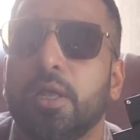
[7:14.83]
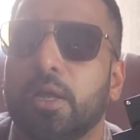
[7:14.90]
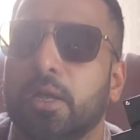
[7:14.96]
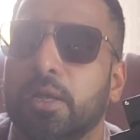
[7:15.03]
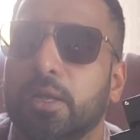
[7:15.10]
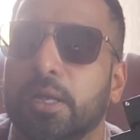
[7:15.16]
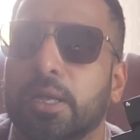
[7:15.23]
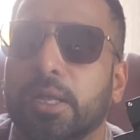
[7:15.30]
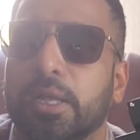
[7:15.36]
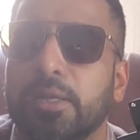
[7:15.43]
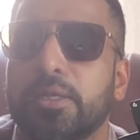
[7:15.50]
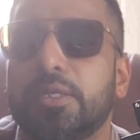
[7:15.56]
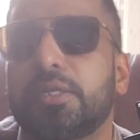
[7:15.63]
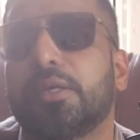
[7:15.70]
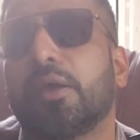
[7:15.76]

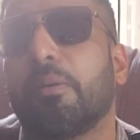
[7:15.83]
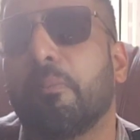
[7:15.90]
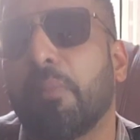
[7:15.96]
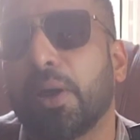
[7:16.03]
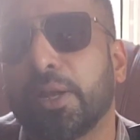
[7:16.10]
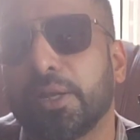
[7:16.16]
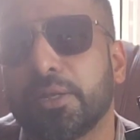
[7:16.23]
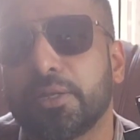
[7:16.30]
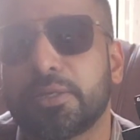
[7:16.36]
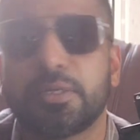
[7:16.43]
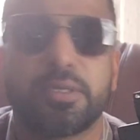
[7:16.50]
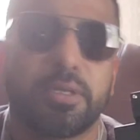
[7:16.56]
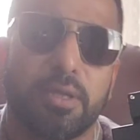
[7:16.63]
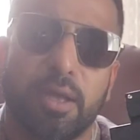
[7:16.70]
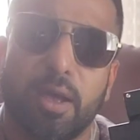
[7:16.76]
It
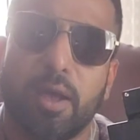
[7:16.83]
might